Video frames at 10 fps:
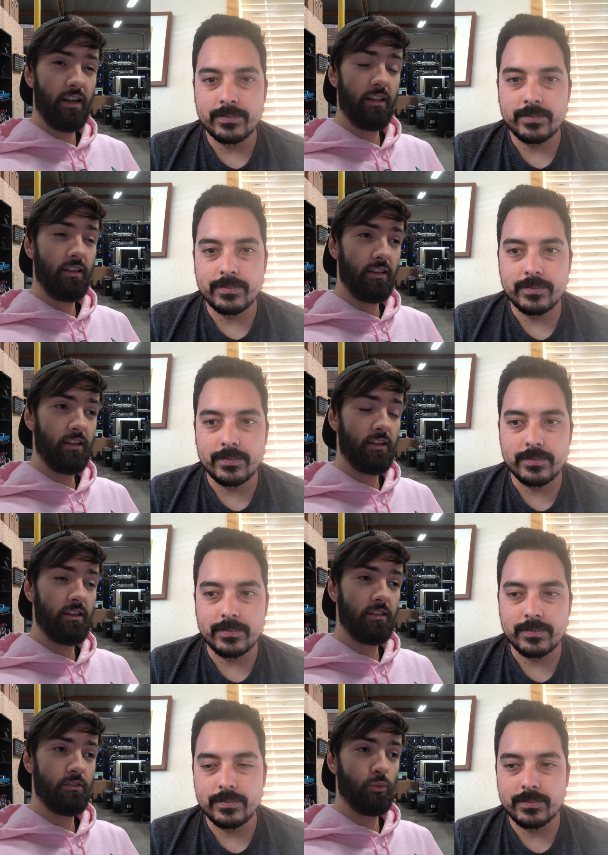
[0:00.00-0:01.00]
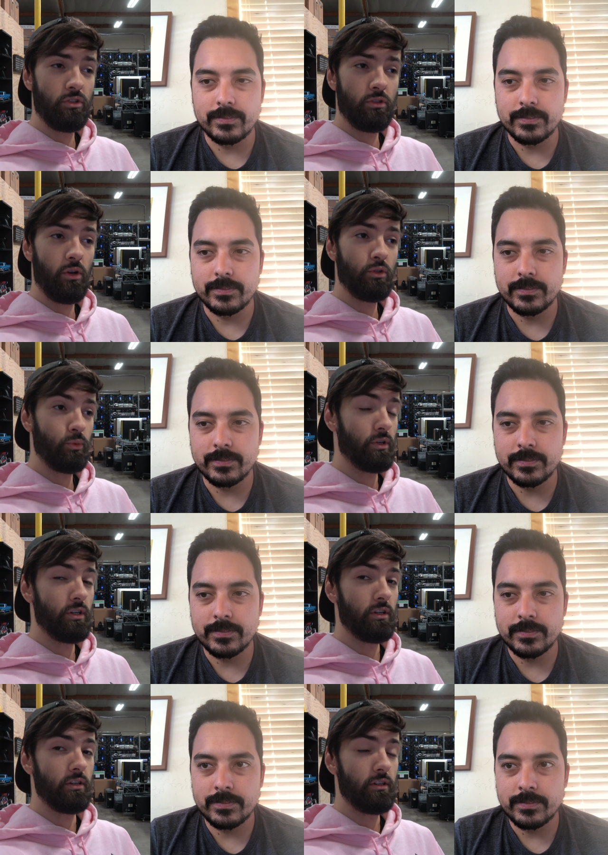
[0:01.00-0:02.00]
Speaker 1: and I think his results
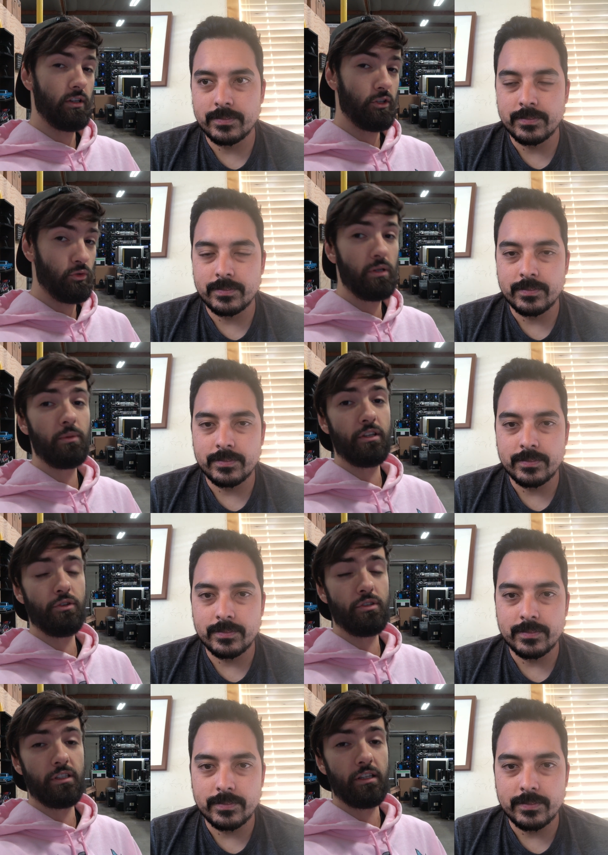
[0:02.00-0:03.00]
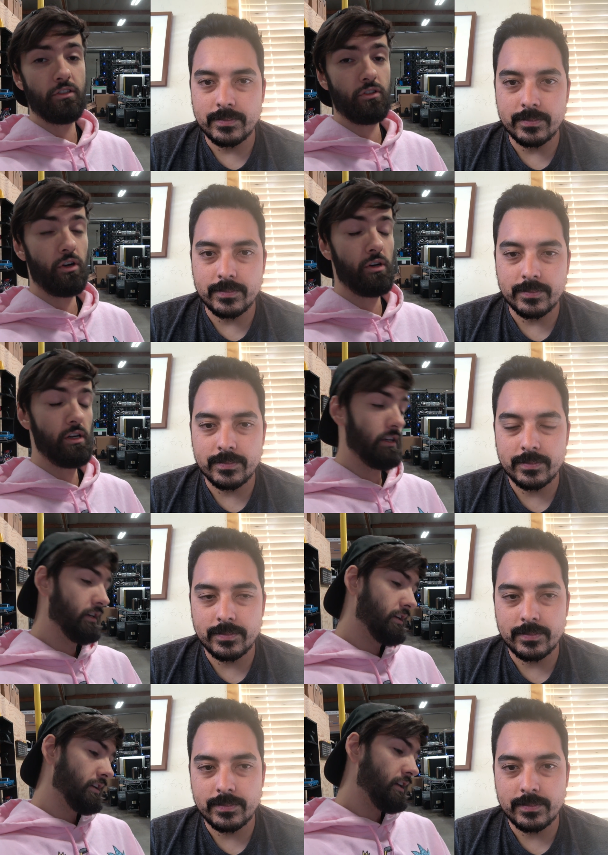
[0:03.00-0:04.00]
were extremely interesting. So,
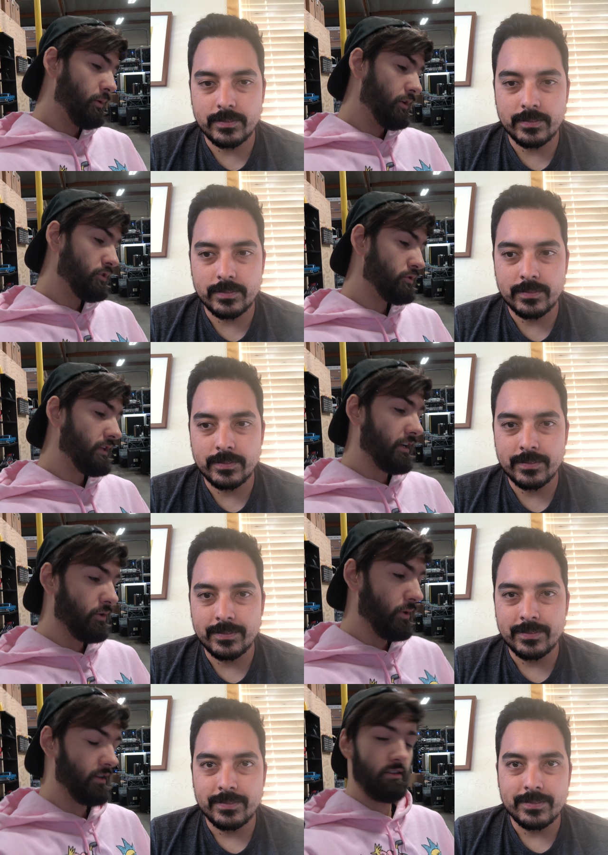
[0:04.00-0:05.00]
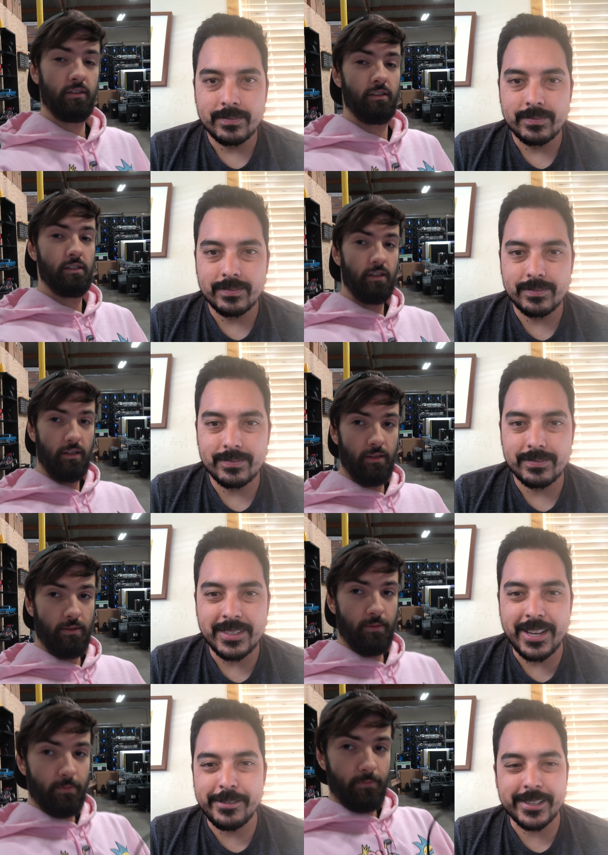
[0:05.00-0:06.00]
yeah, why don't you take it away?
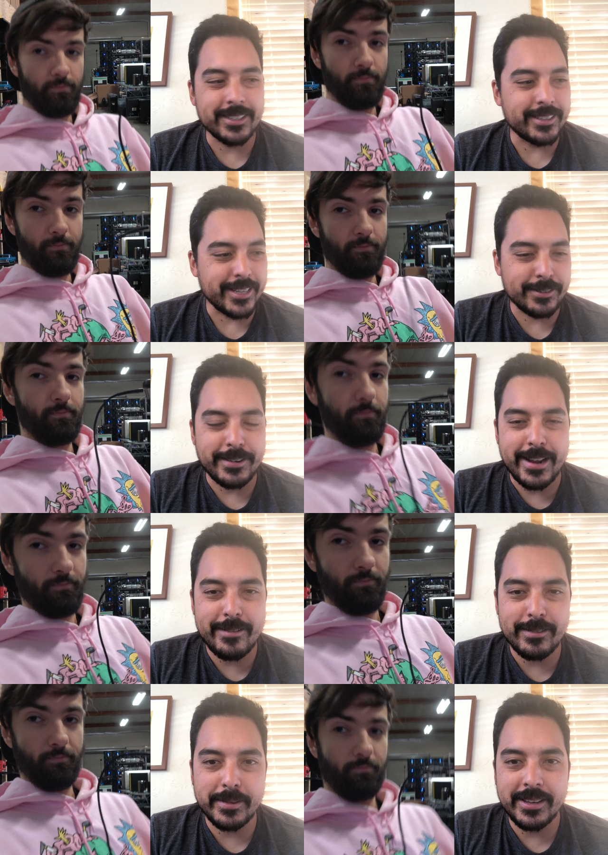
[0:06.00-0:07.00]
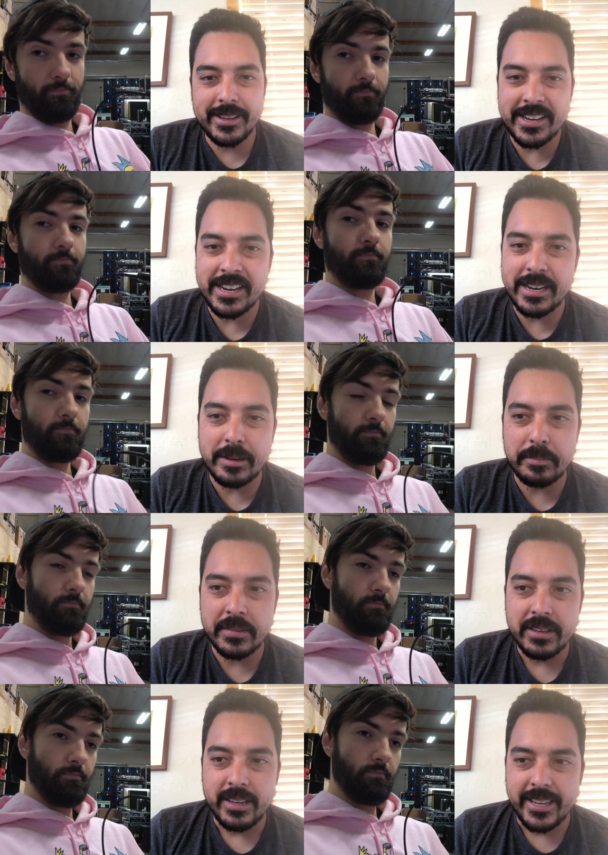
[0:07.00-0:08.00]
Speaker 2: Hey, Victor, thanks for having me. Um,
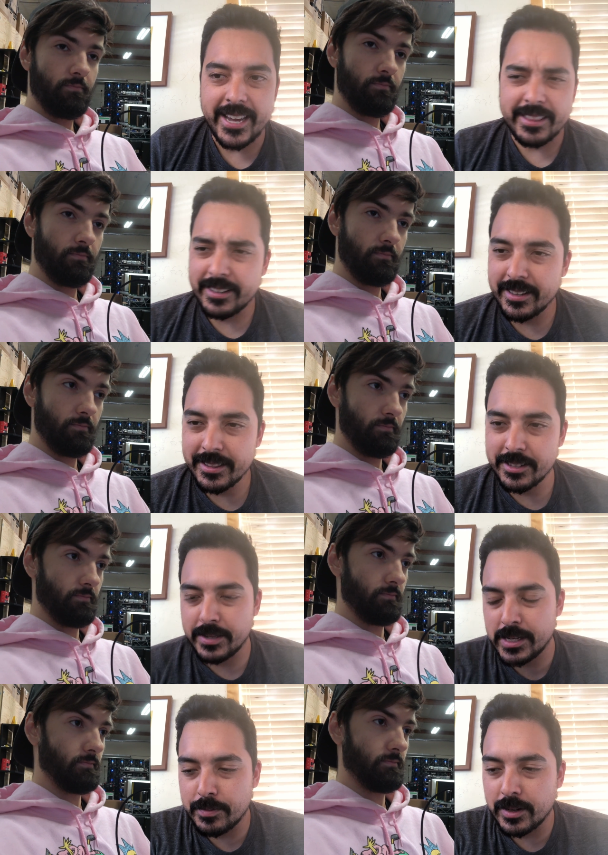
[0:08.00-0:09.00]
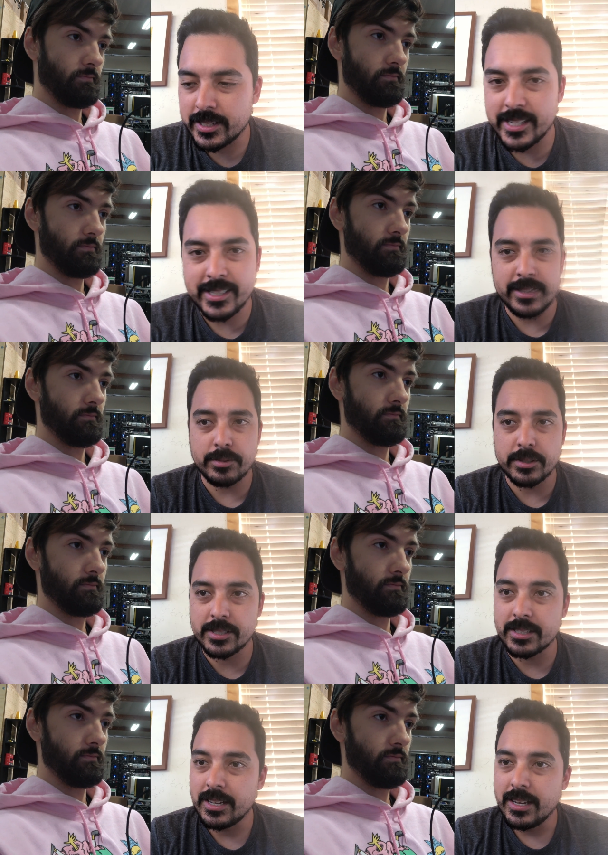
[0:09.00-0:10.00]
yeah, the, the benchmark testing
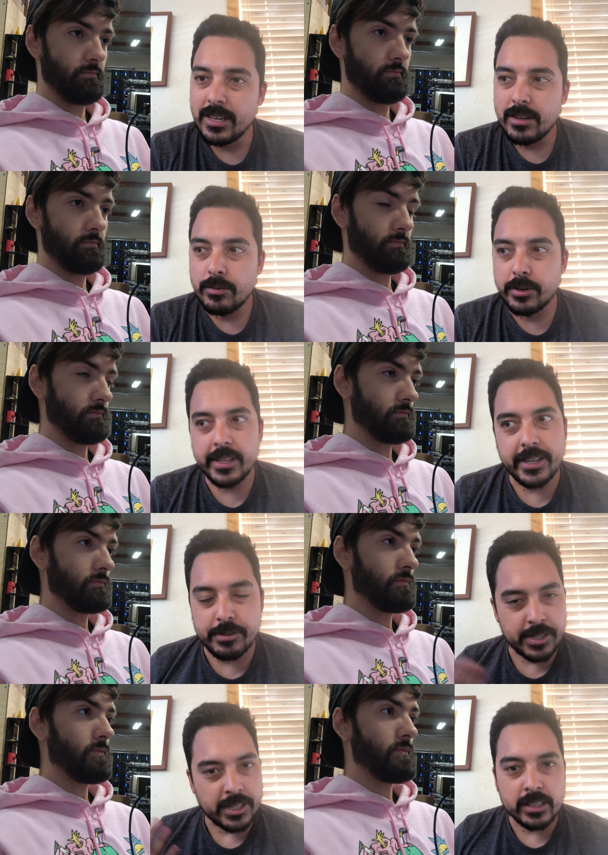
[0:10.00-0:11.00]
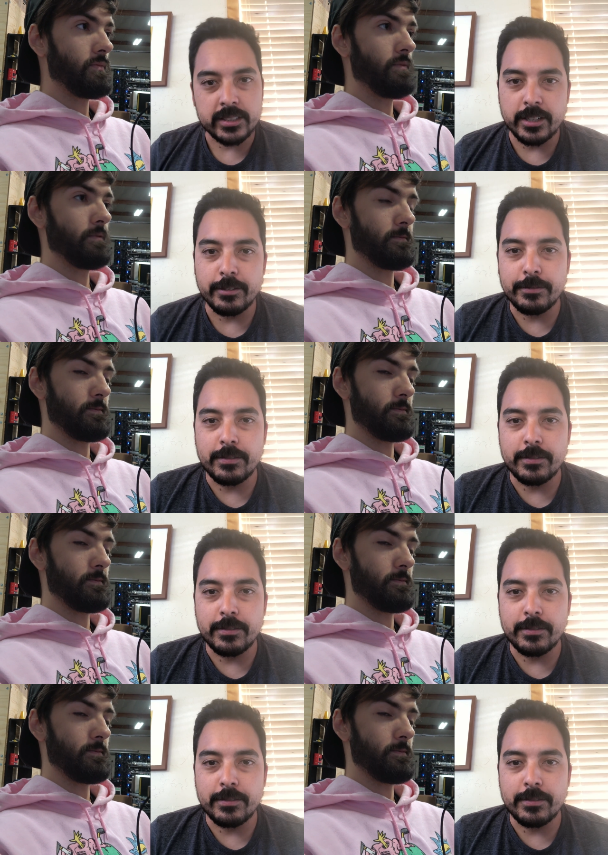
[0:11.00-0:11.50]
was really a result of